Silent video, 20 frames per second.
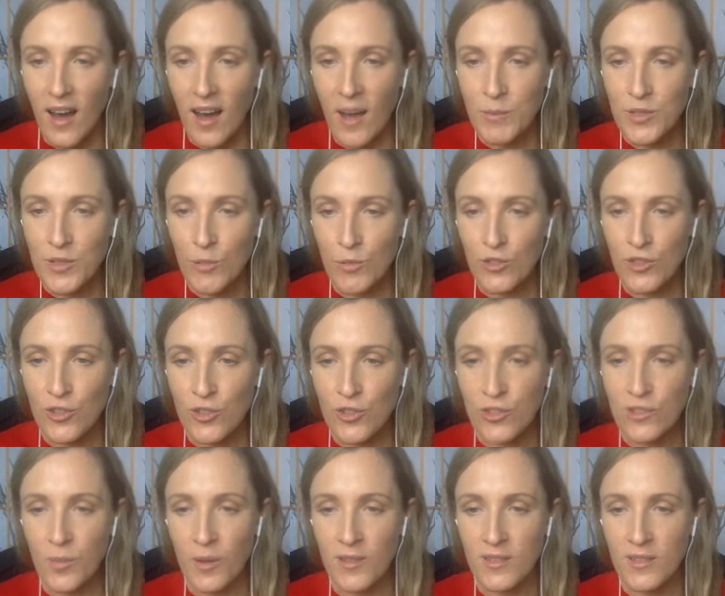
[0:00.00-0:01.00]
I'm so much
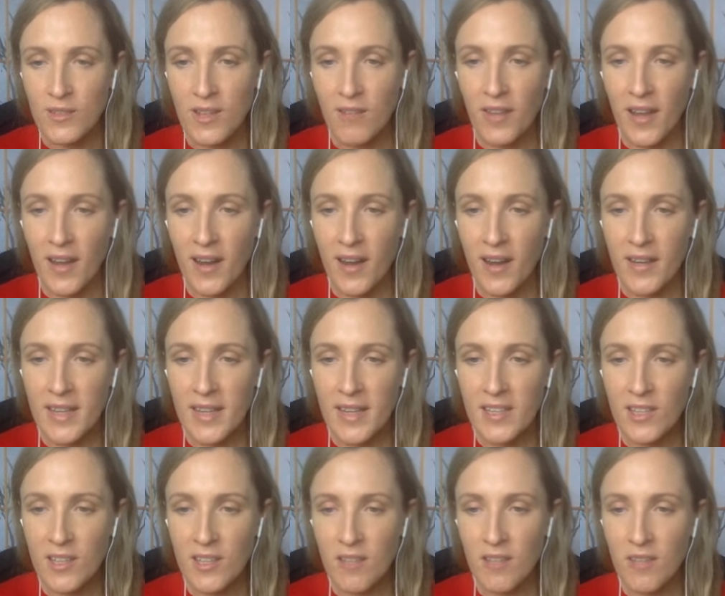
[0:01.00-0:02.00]
interested about self-care and
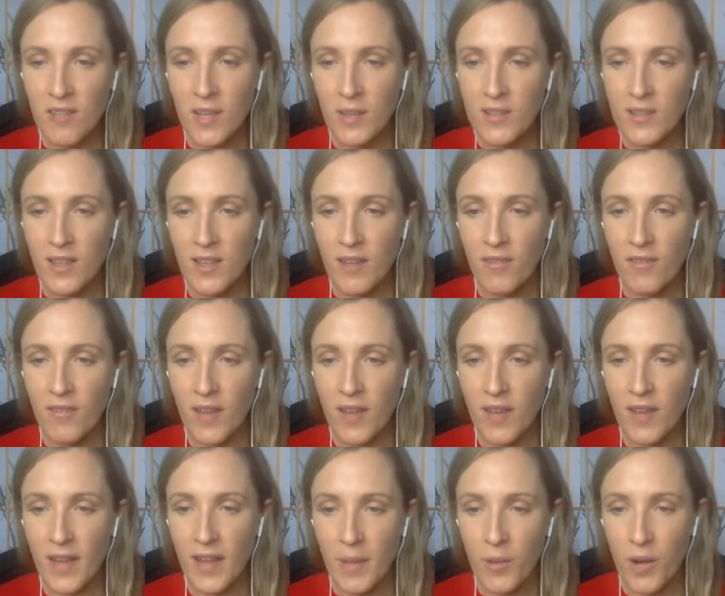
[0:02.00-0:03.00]
eating, feeding myself.
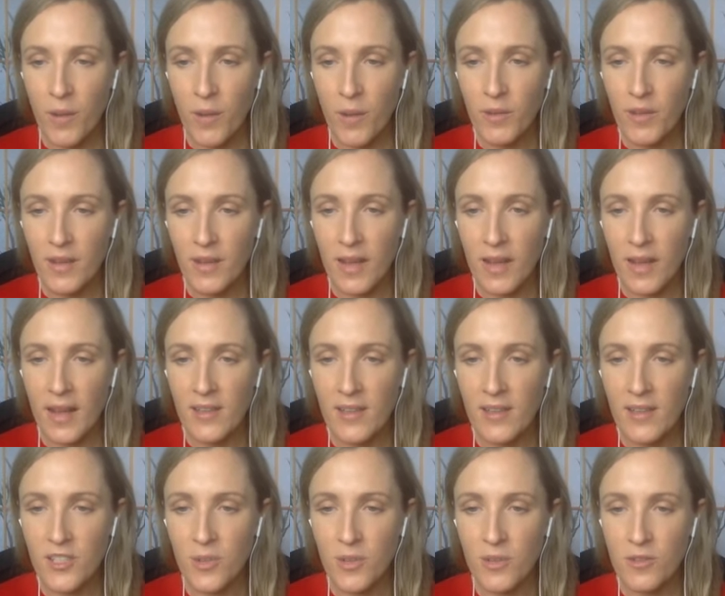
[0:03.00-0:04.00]
I can properly,
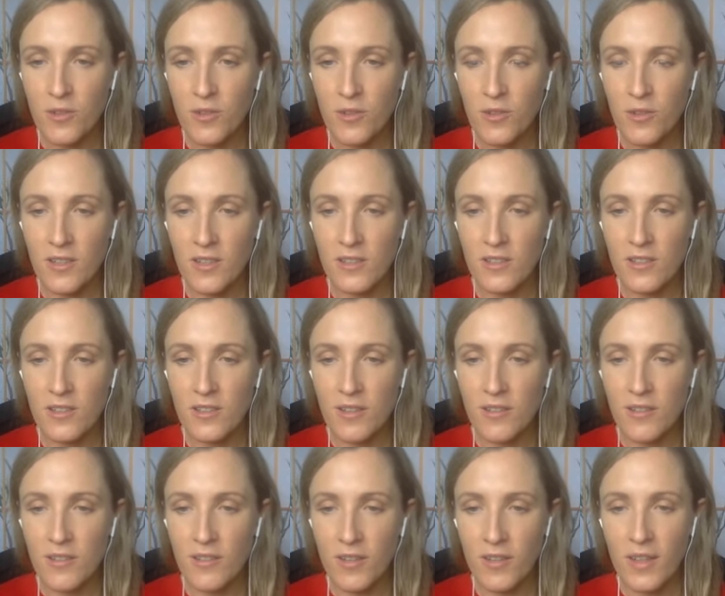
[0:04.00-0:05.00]
and you are so good at it.
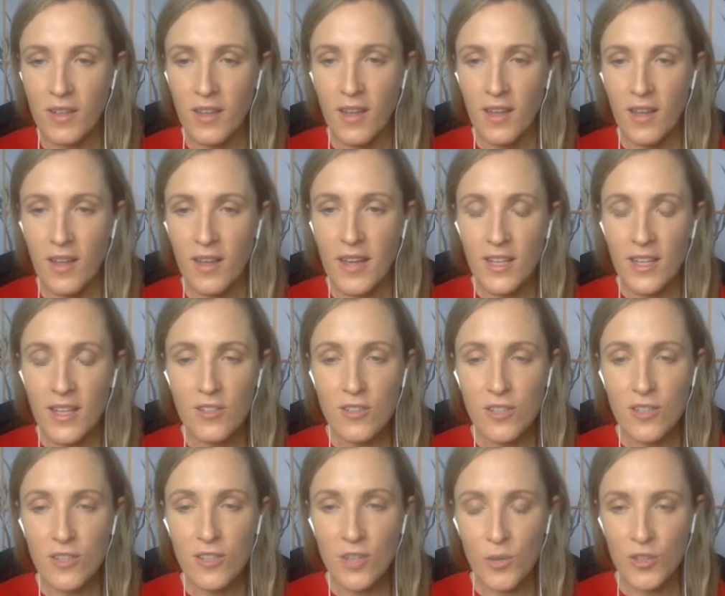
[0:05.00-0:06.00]
Love you. Thank you
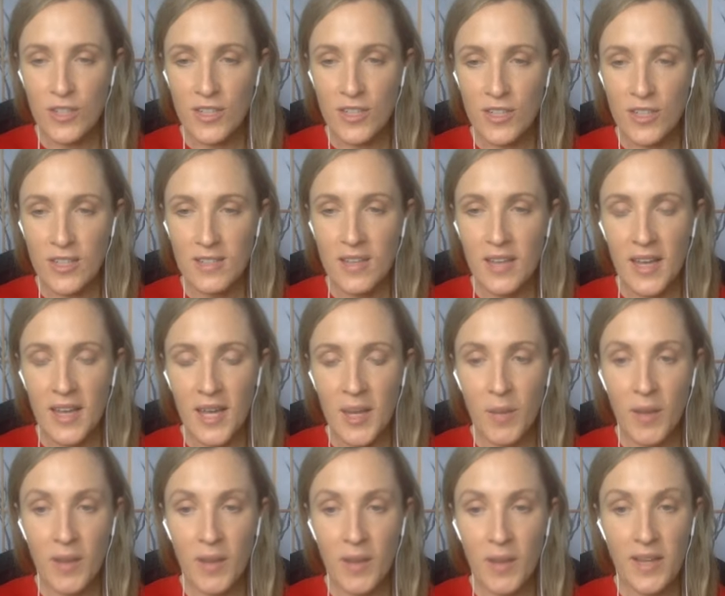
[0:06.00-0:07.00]
so much, Denise.
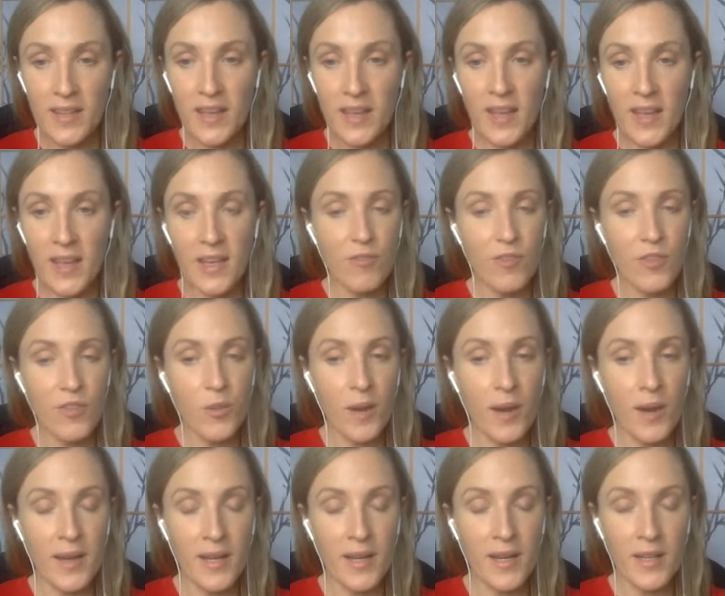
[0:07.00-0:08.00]
And like that, if you
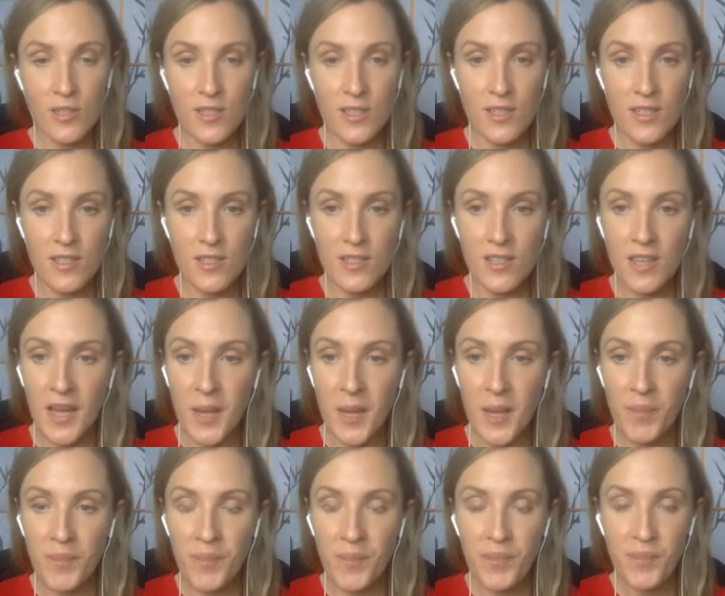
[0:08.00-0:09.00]
are interested,
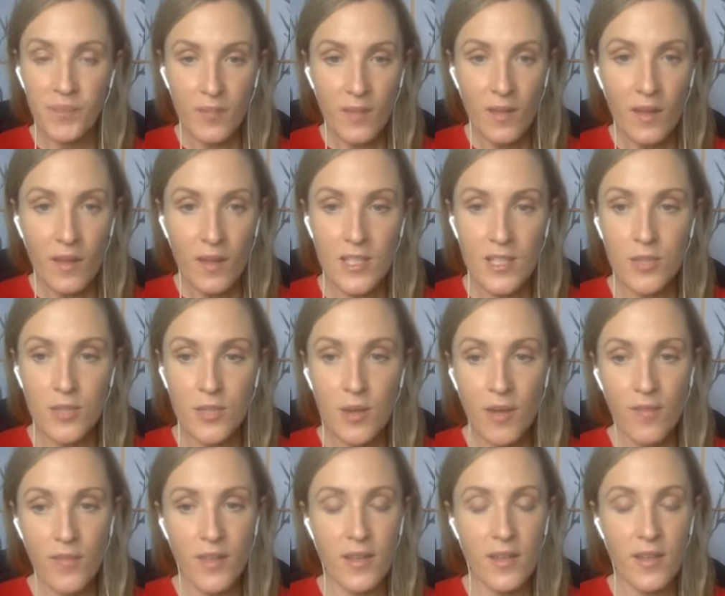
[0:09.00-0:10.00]
I do have
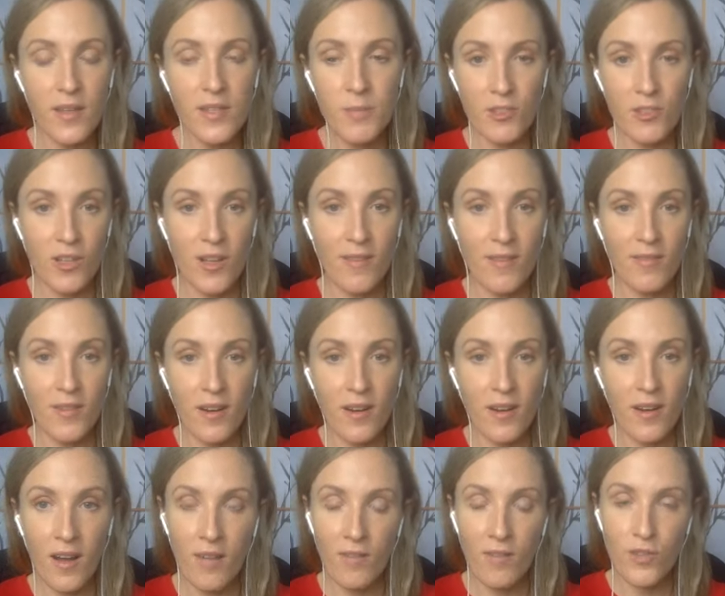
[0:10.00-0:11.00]
the special
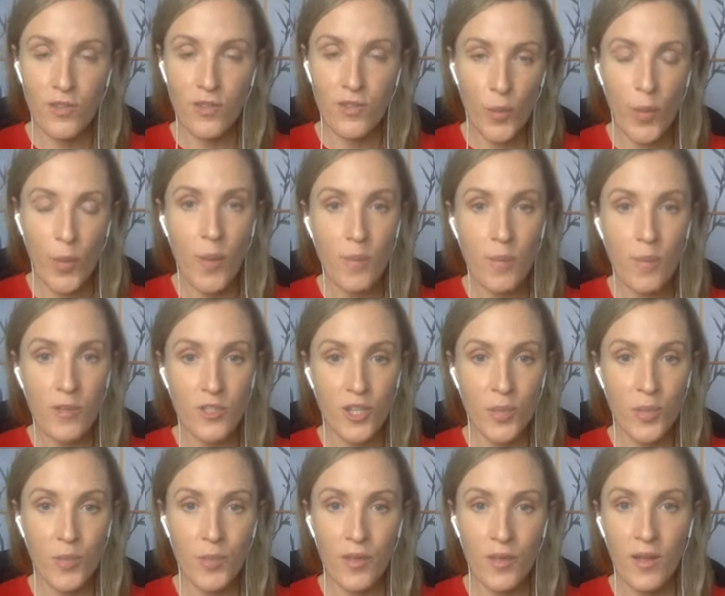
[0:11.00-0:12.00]
offer of joining my
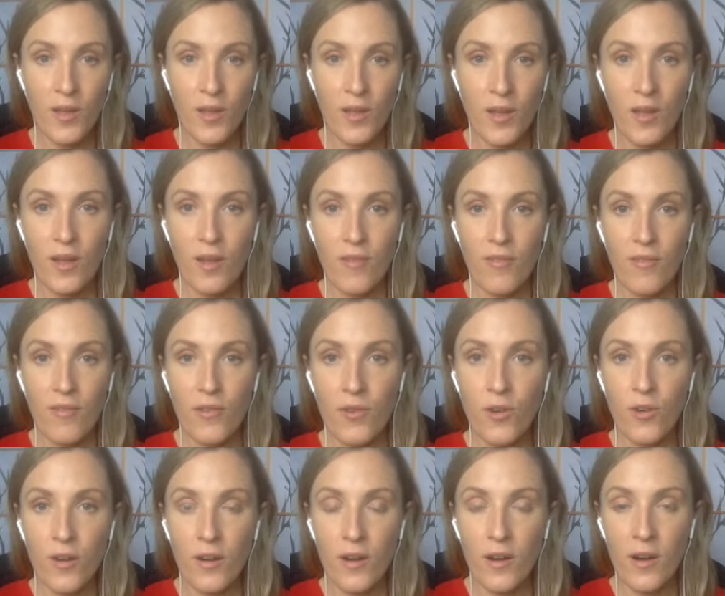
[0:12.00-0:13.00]
membership
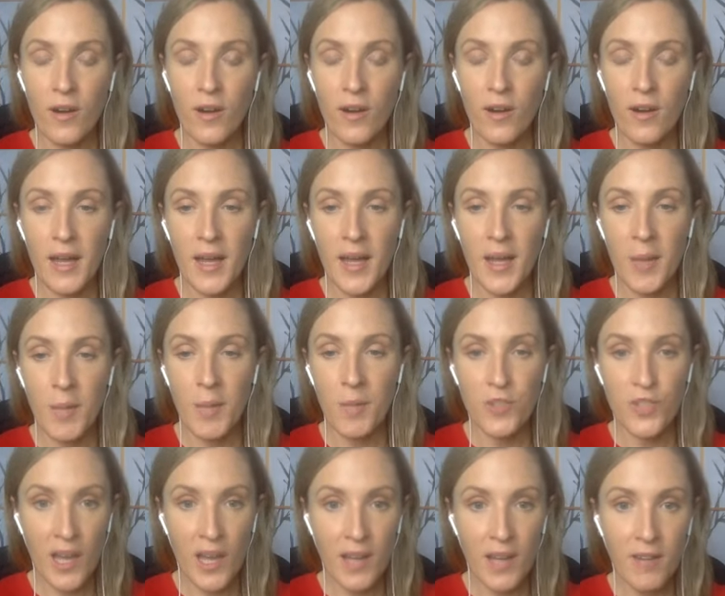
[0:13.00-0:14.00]
for
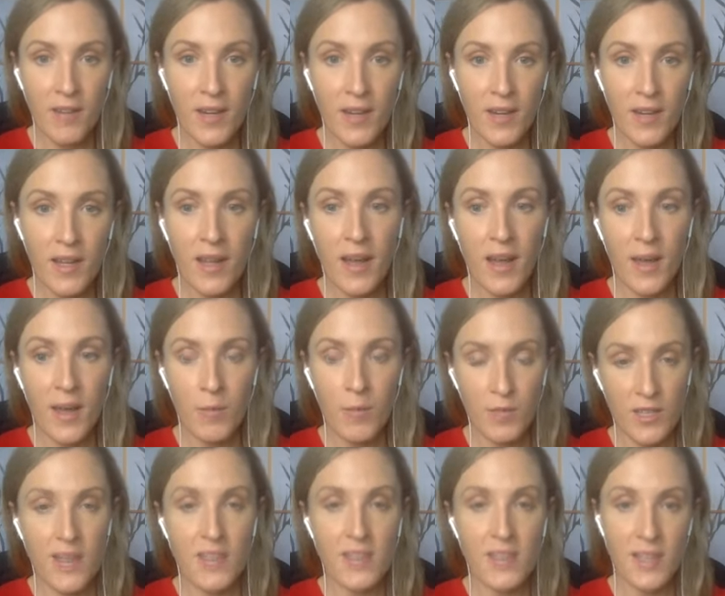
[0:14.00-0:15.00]
January,
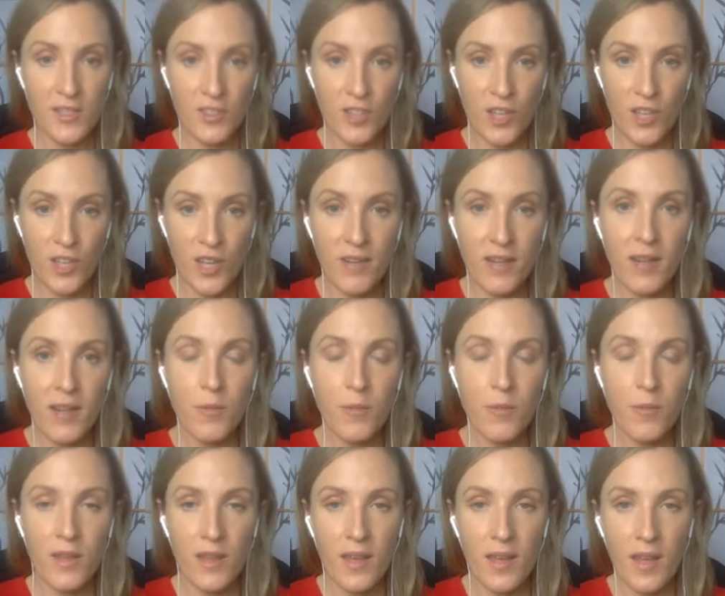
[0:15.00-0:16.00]
starting in January,
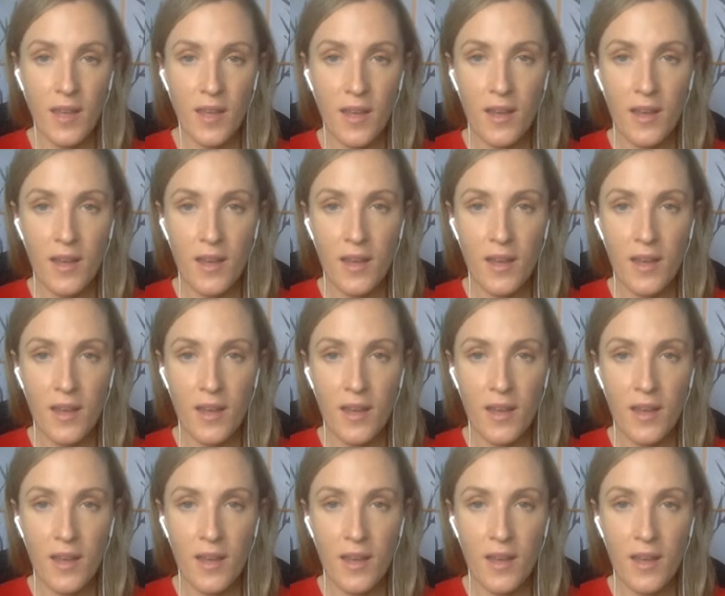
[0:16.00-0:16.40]
with a